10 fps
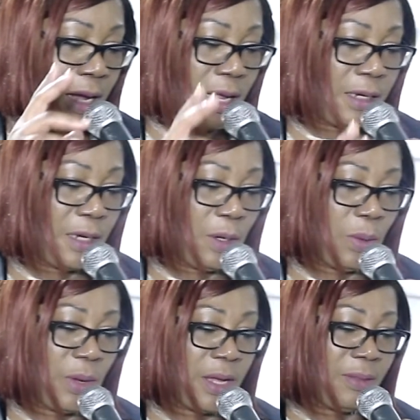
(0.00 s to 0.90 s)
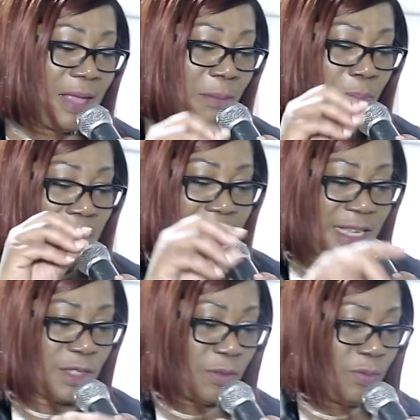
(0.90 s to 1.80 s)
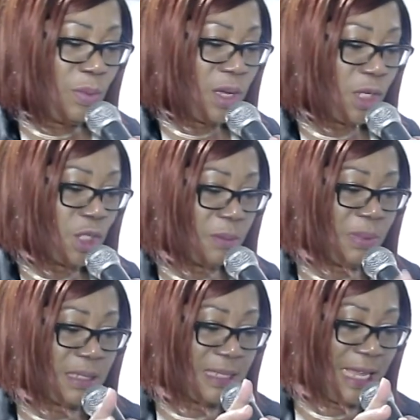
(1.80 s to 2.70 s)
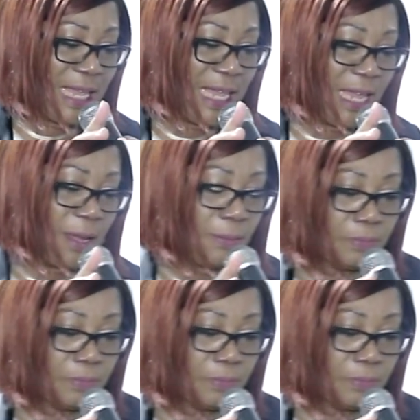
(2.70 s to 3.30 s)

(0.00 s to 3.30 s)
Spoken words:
Hallelujah. That place of worship is the key.